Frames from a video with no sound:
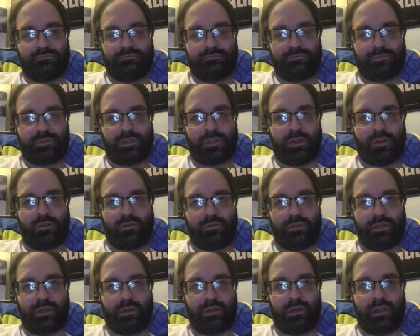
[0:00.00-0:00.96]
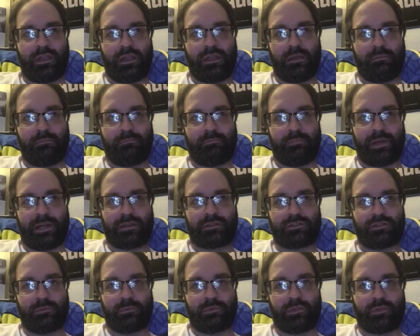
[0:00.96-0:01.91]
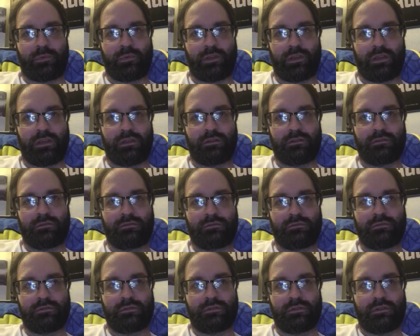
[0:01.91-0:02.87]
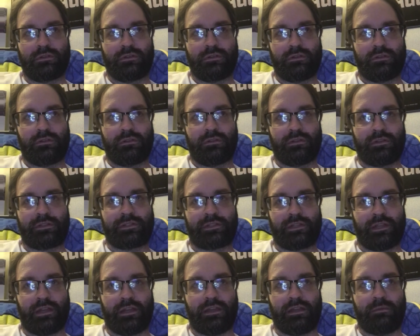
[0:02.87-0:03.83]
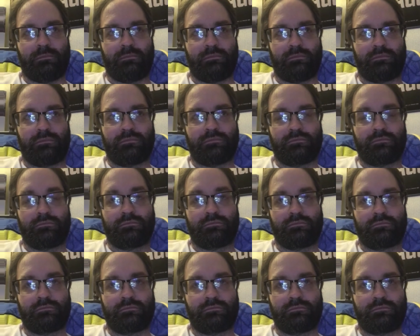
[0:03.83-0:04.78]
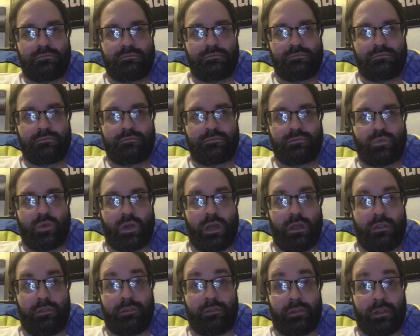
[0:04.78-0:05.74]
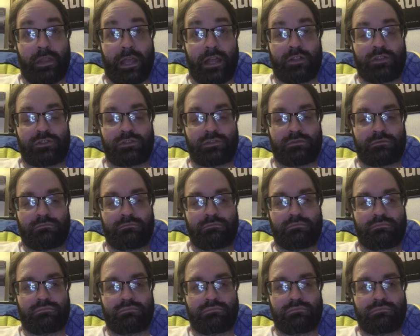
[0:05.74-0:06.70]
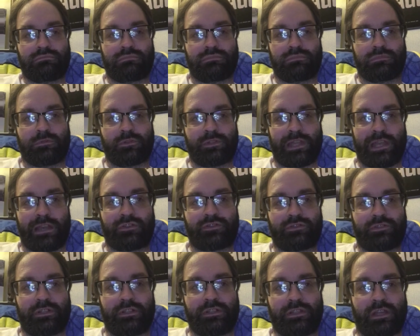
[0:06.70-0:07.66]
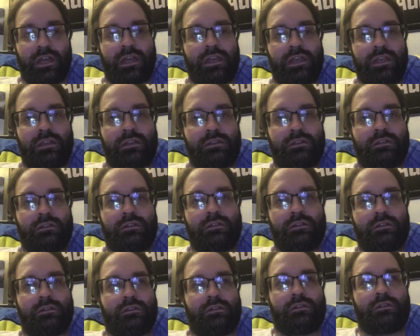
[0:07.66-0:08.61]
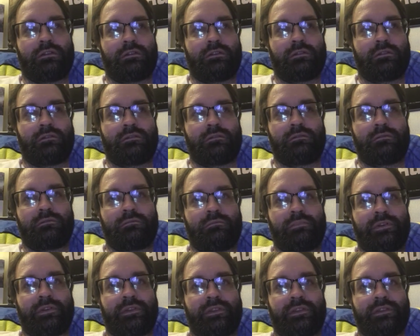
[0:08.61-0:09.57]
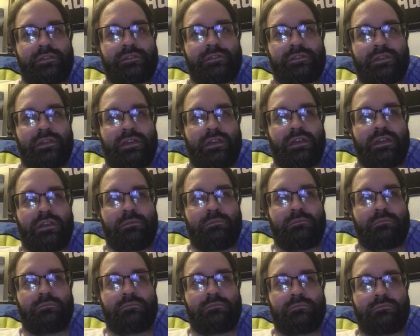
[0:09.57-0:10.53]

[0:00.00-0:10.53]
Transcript: So here I am, box number 3. This time, well, the latch was actually tight, but this time